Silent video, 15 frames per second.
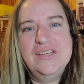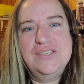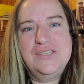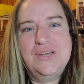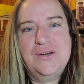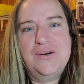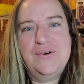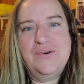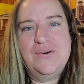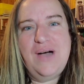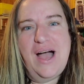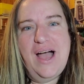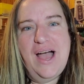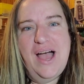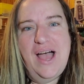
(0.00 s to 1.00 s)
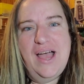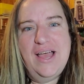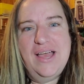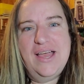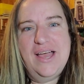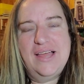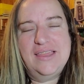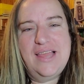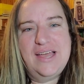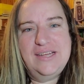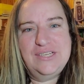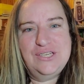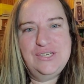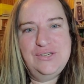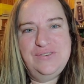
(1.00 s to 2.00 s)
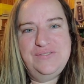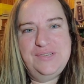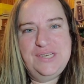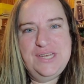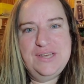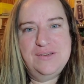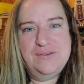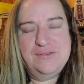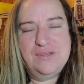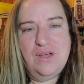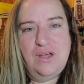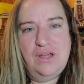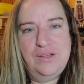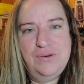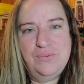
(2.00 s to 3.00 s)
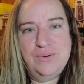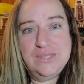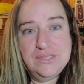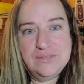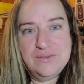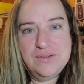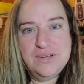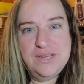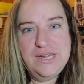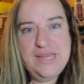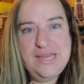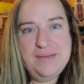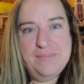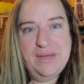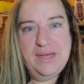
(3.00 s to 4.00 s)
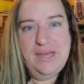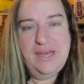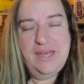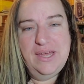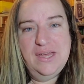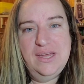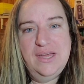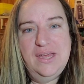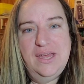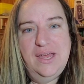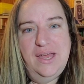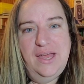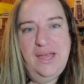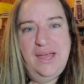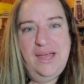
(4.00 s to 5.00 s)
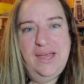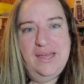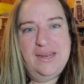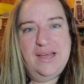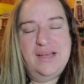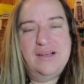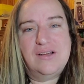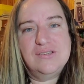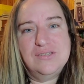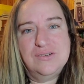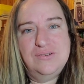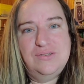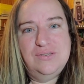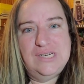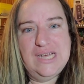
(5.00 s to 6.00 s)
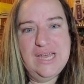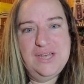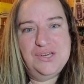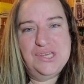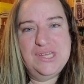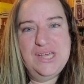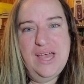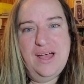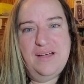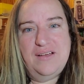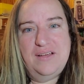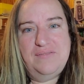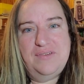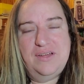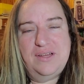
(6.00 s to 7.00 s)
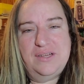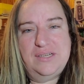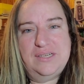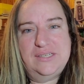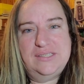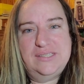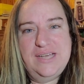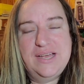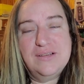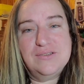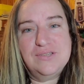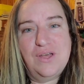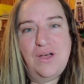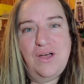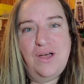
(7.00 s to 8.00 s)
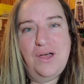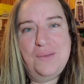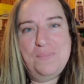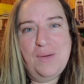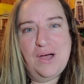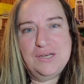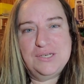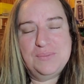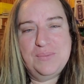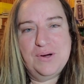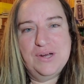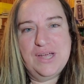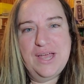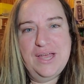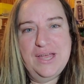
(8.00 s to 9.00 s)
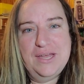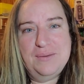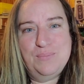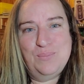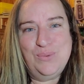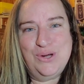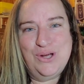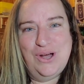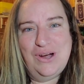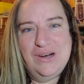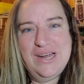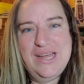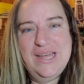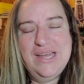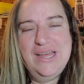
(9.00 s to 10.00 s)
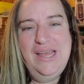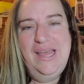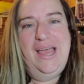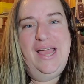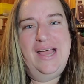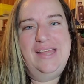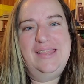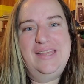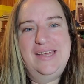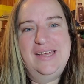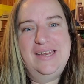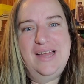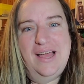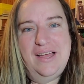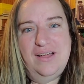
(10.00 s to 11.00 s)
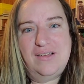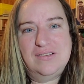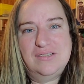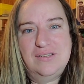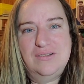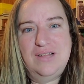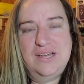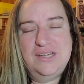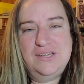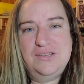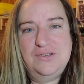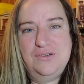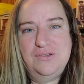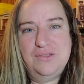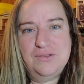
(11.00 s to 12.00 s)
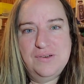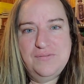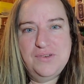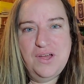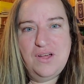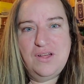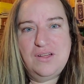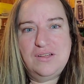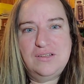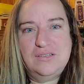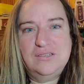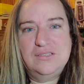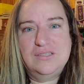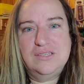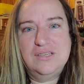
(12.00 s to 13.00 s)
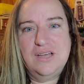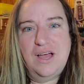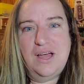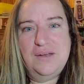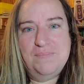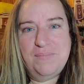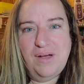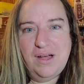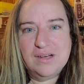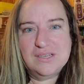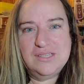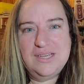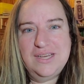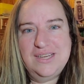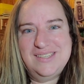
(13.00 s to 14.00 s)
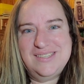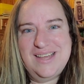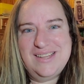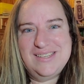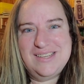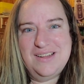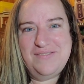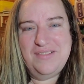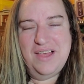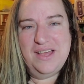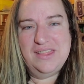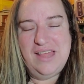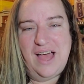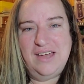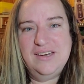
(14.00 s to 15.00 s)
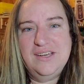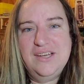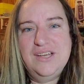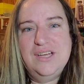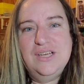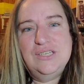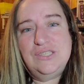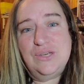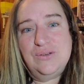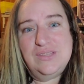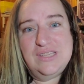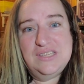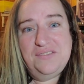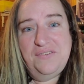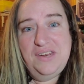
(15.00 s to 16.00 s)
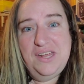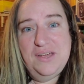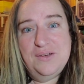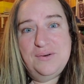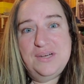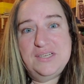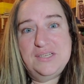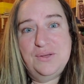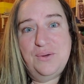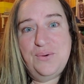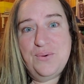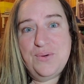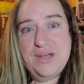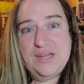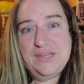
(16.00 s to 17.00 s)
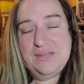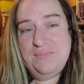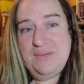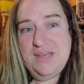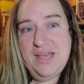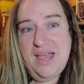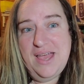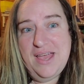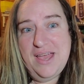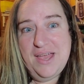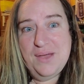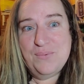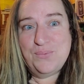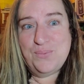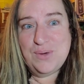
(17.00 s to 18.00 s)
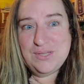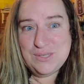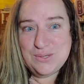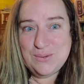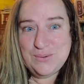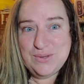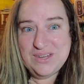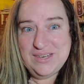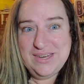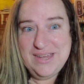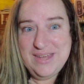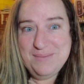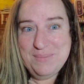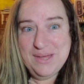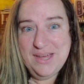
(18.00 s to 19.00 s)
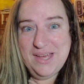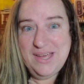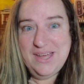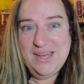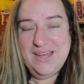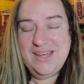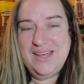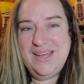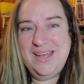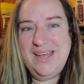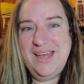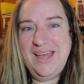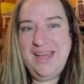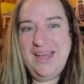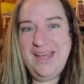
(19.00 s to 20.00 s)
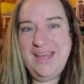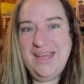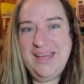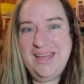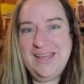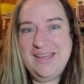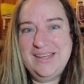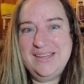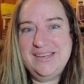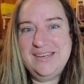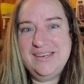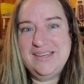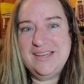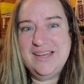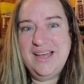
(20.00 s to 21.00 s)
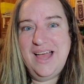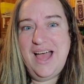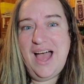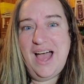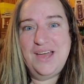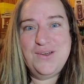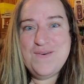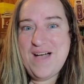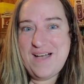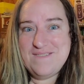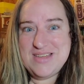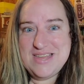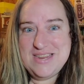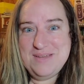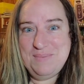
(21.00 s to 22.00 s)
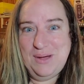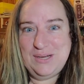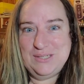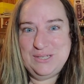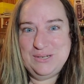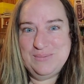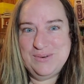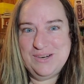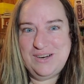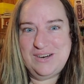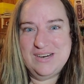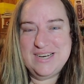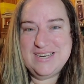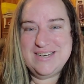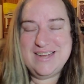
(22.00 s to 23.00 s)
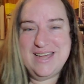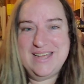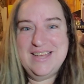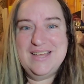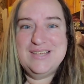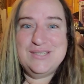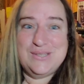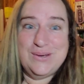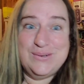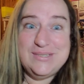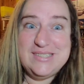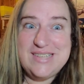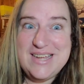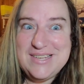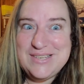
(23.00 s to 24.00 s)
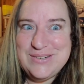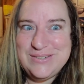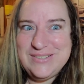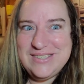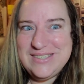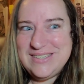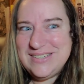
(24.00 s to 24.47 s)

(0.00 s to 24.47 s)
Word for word: So I like to do videos on what's sold on eBay and I also do occasionally have uh, sales on Poshmark and Mercari. And then I also like to do thrift hauls, unboxings, and stuff like that. So this video is going to be a what sold on eBay. And I don't have any Poshmark or Mercari today. So stay tuned.